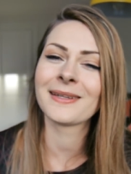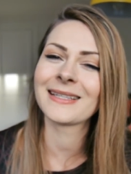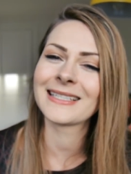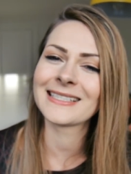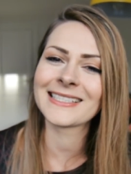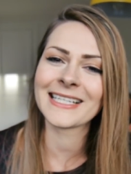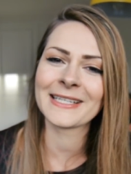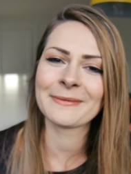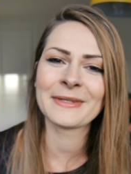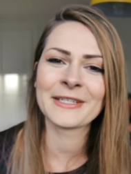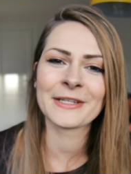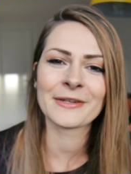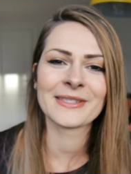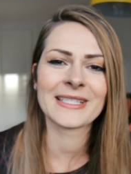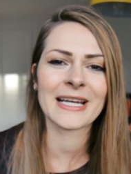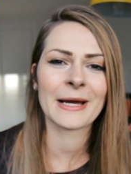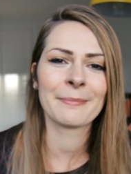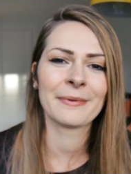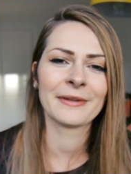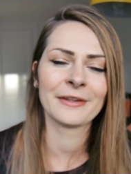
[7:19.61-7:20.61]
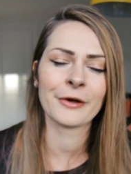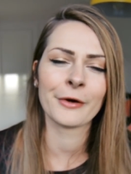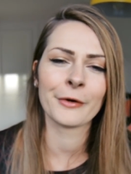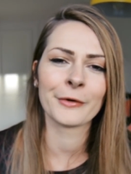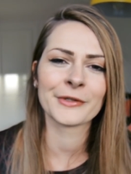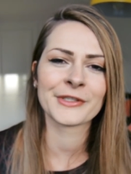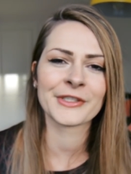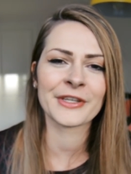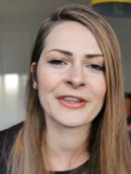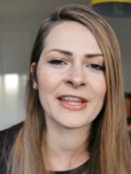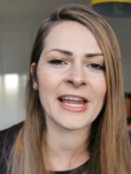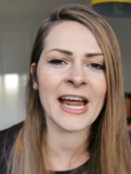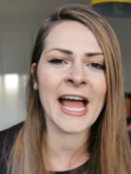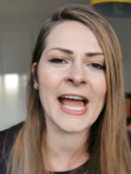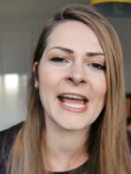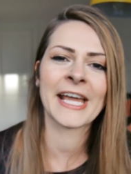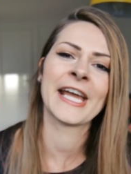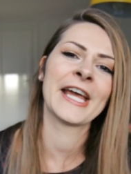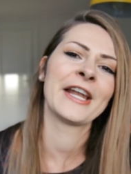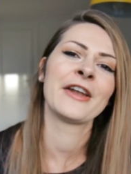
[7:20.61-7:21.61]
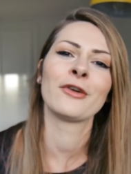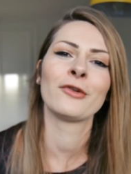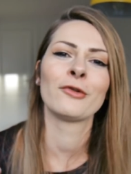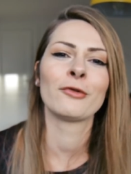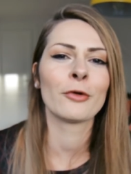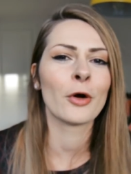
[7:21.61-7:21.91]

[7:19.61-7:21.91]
please let me know down below so that I can